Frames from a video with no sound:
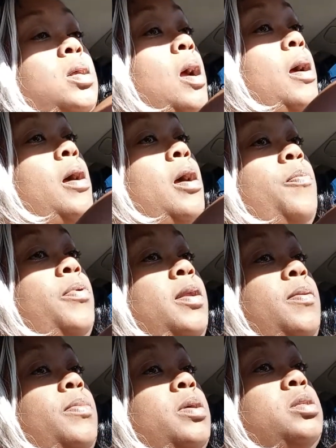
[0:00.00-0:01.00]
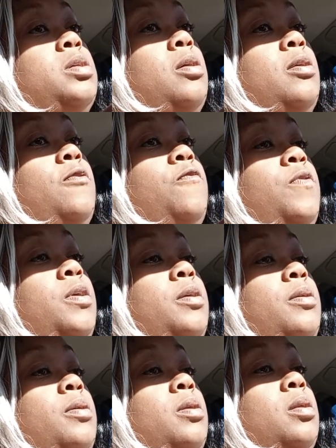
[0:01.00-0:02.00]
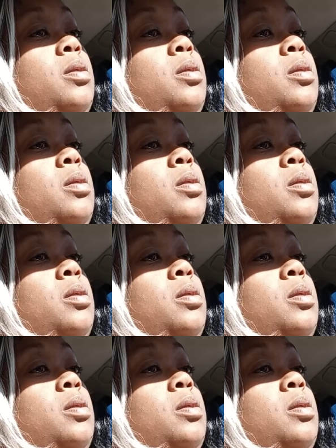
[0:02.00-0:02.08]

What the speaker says: I pretty much already figured